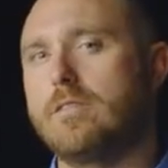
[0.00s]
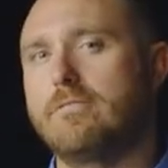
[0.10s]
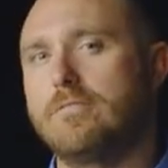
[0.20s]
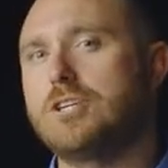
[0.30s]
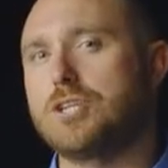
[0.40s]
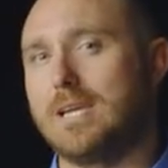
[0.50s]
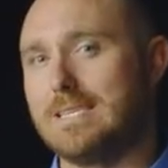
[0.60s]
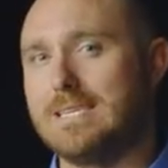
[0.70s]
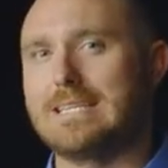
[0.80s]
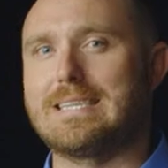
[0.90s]
of friction at
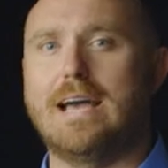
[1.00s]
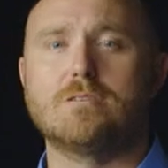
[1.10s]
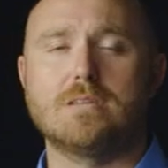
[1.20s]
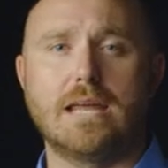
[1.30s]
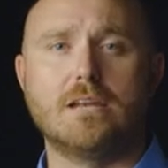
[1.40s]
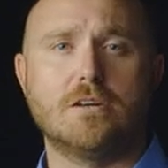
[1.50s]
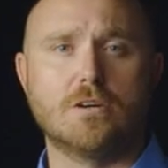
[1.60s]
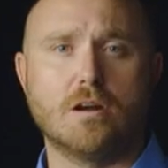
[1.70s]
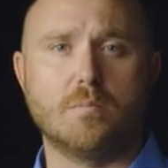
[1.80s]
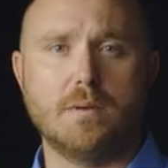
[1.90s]

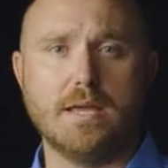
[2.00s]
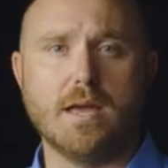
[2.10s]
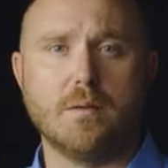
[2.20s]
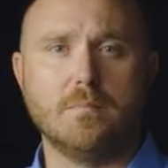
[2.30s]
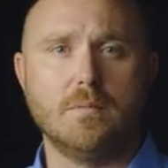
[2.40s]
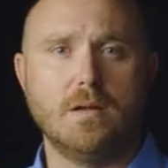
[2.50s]
6,800 RPM.